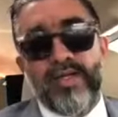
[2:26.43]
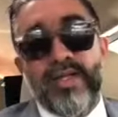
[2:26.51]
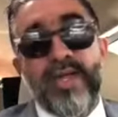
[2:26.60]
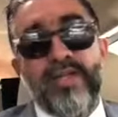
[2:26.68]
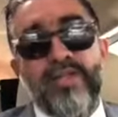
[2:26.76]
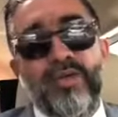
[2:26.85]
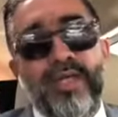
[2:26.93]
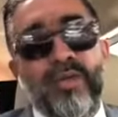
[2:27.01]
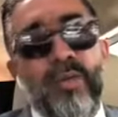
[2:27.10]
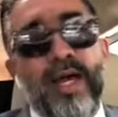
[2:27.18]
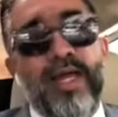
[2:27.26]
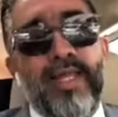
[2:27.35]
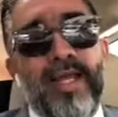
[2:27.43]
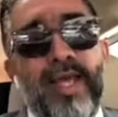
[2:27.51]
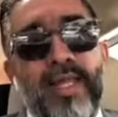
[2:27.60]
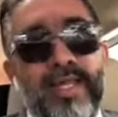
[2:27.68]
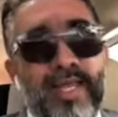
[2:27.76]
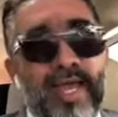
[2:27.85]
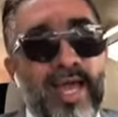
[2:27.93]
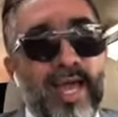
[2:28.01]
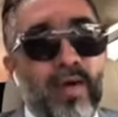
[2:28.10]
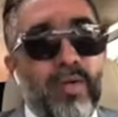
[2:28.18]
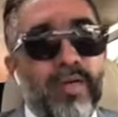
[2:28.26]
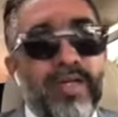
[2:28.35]
not doing well and
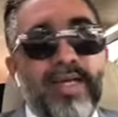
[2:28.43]
how